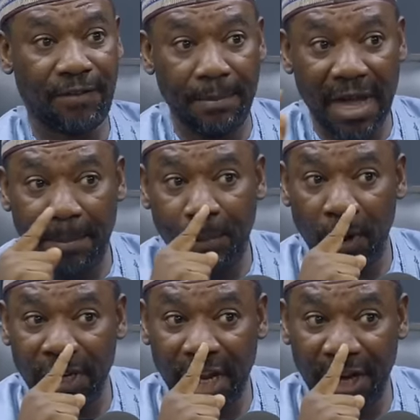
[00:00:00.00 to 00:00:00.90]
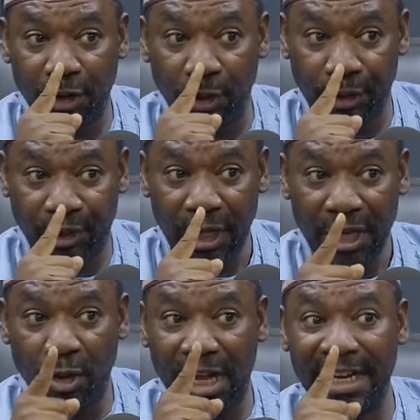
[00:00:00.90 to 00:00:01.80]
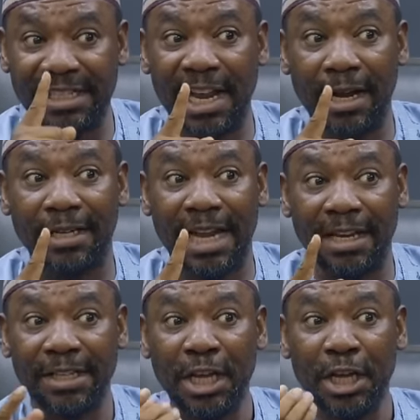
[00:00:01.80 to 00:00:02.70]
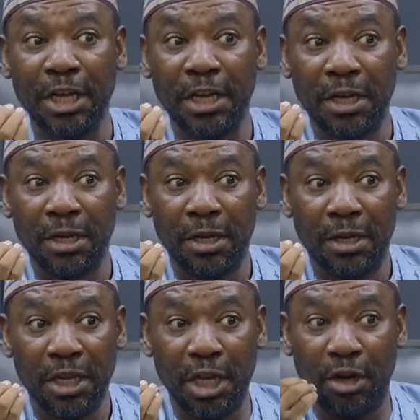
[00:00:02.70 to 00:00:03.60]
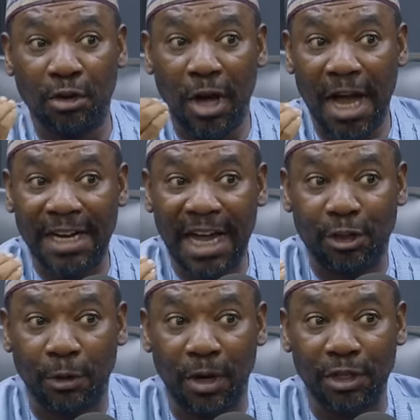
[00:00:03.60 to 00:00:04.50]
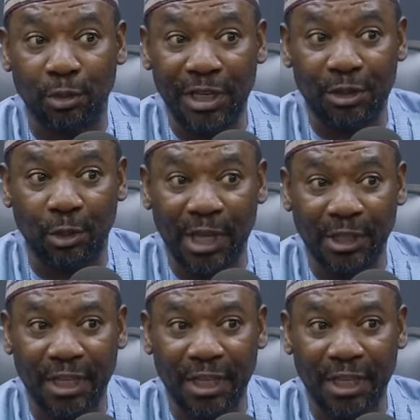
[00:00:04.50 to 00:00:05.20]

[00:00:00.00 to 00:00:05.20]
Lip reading: From her pointed nose, you can tell that you know go hard her to born twins.